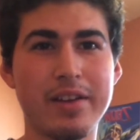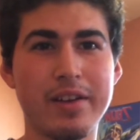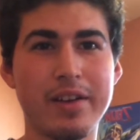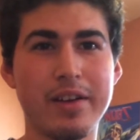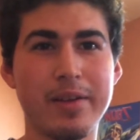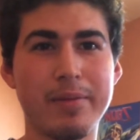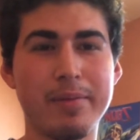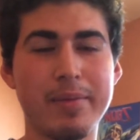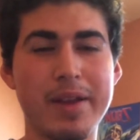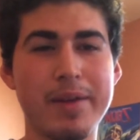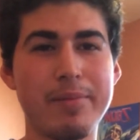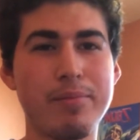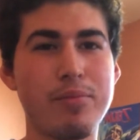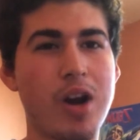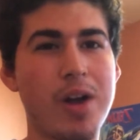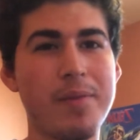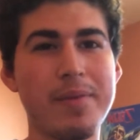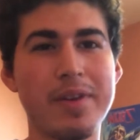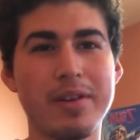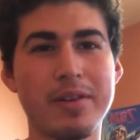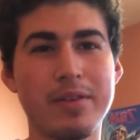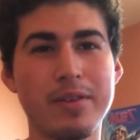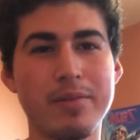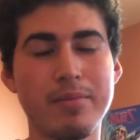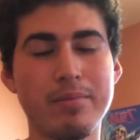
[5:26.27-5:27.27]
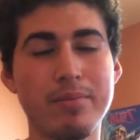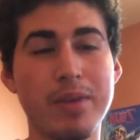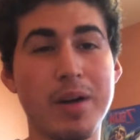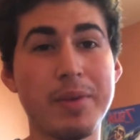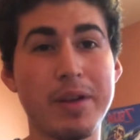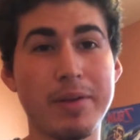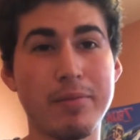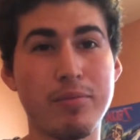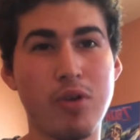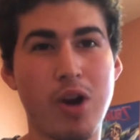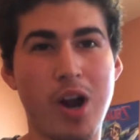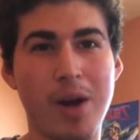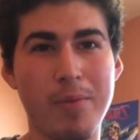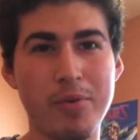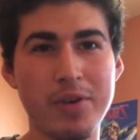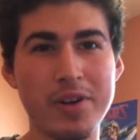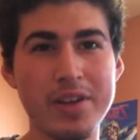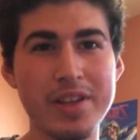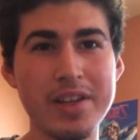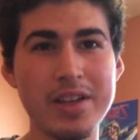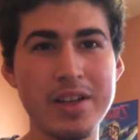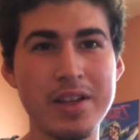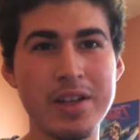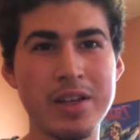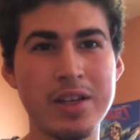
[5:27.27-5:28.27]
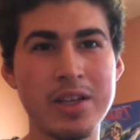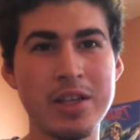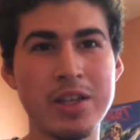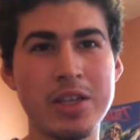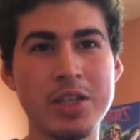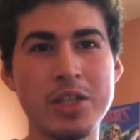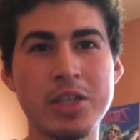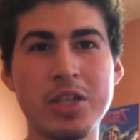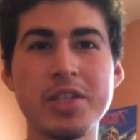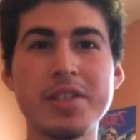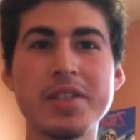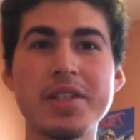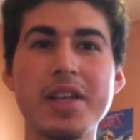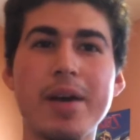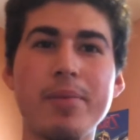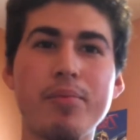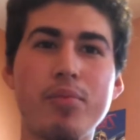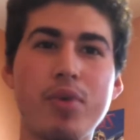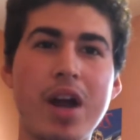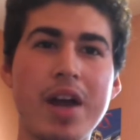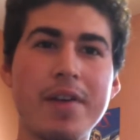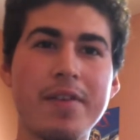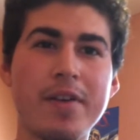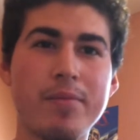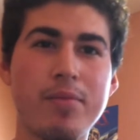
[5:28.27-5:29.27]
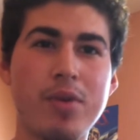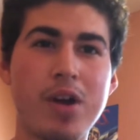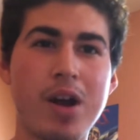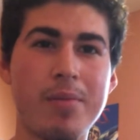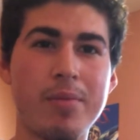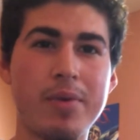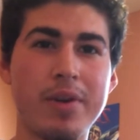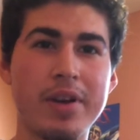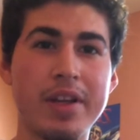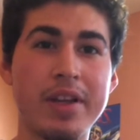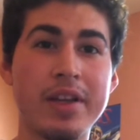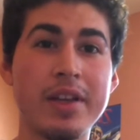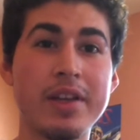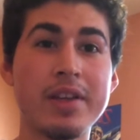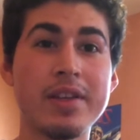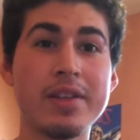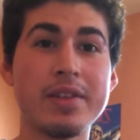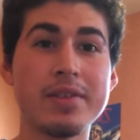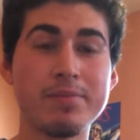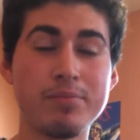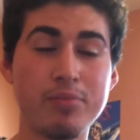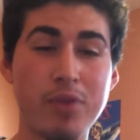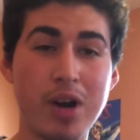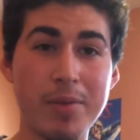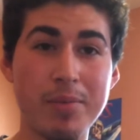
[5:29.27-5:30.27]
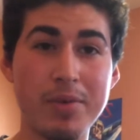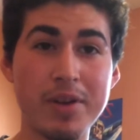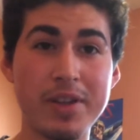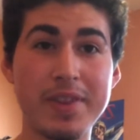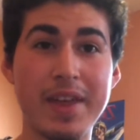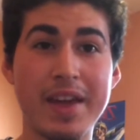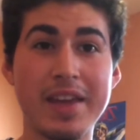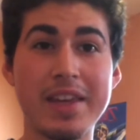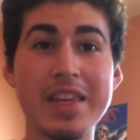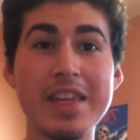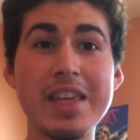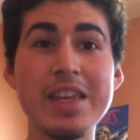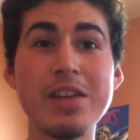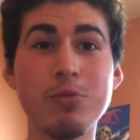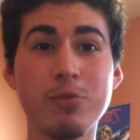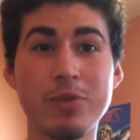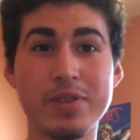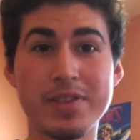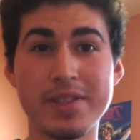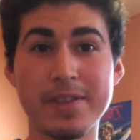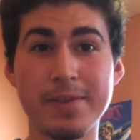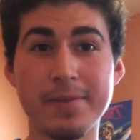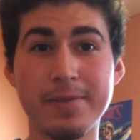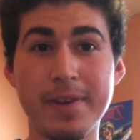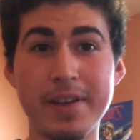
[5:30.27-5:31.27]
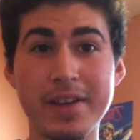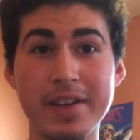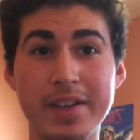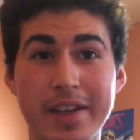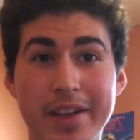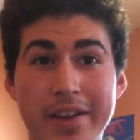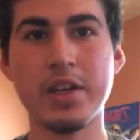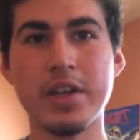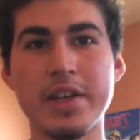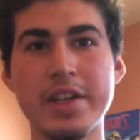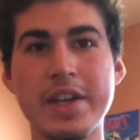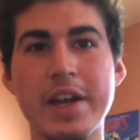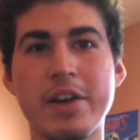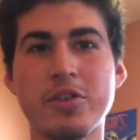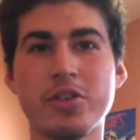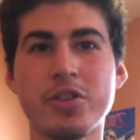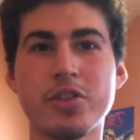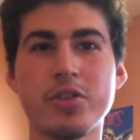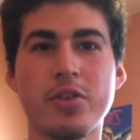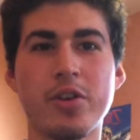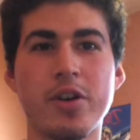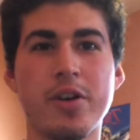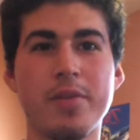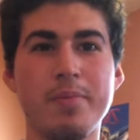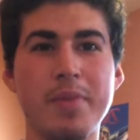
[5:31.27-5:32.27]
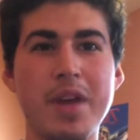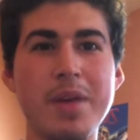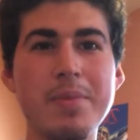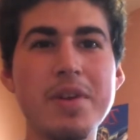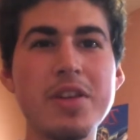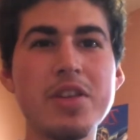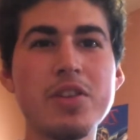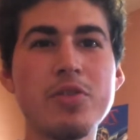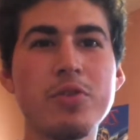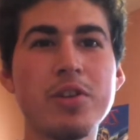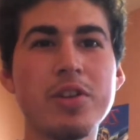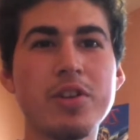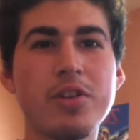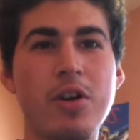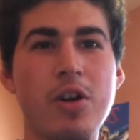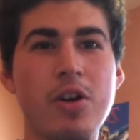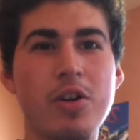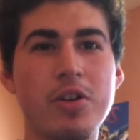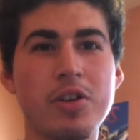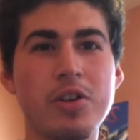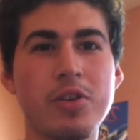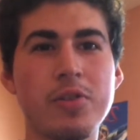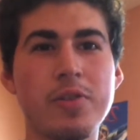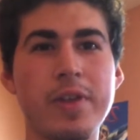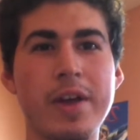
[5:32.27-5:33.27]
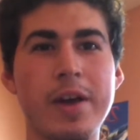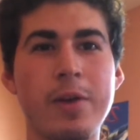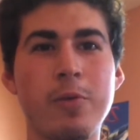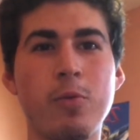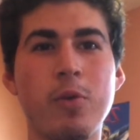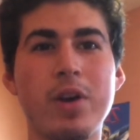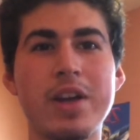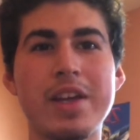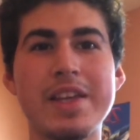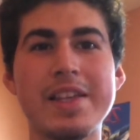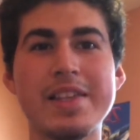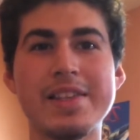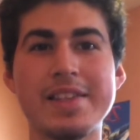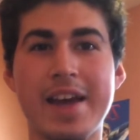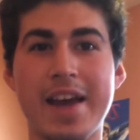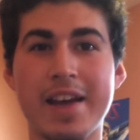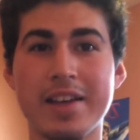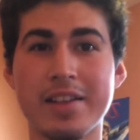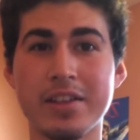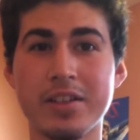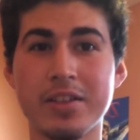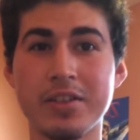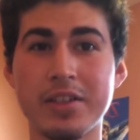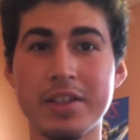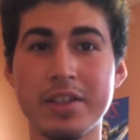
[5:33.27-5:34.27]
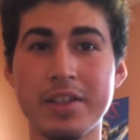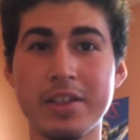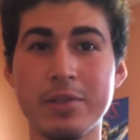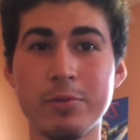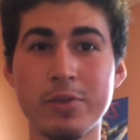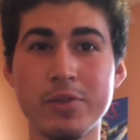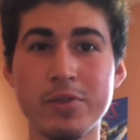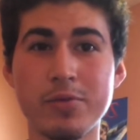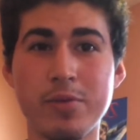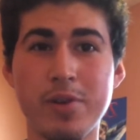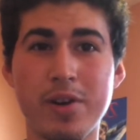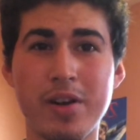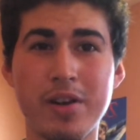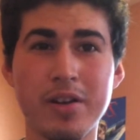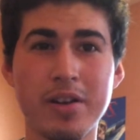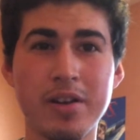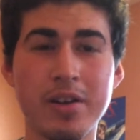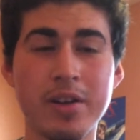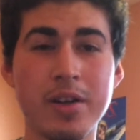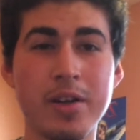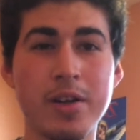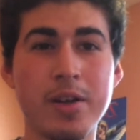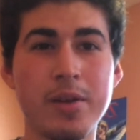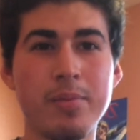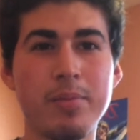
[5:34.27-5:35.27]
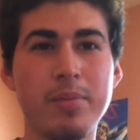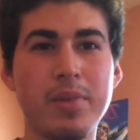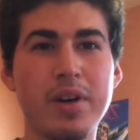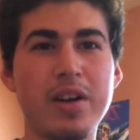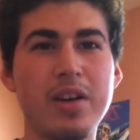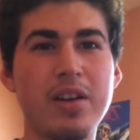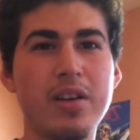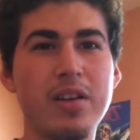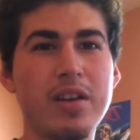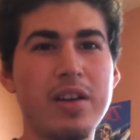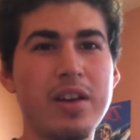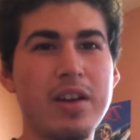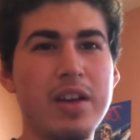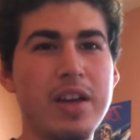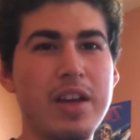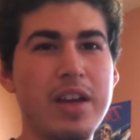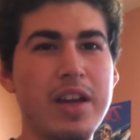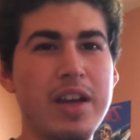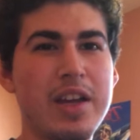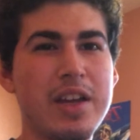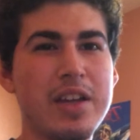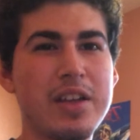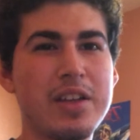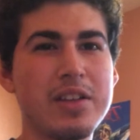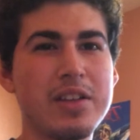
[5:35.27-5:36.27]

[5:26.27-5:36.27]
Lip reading: and public property? Just not private property, property that he was defending. Now sure, maybe you can argue that what he tactically did was wrong, but in